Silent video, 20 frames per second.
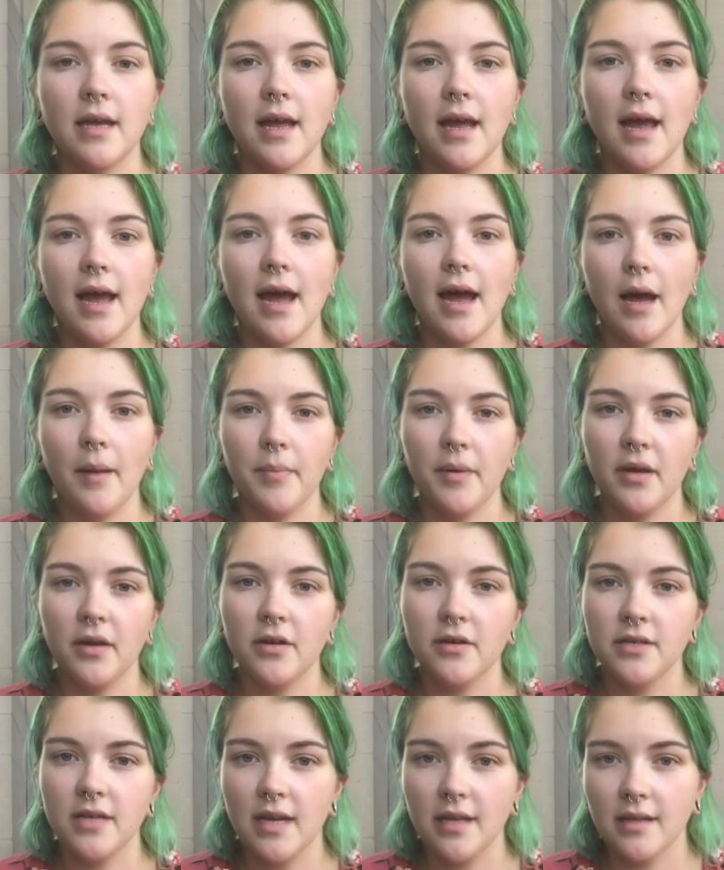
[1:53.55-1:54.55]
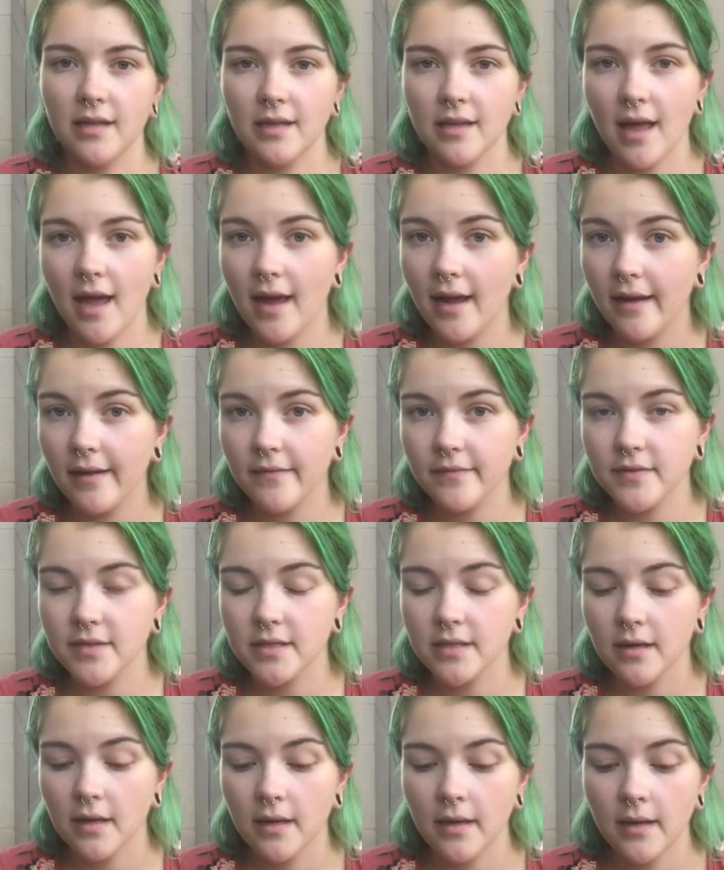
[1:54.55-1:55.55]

happy in our daily lives.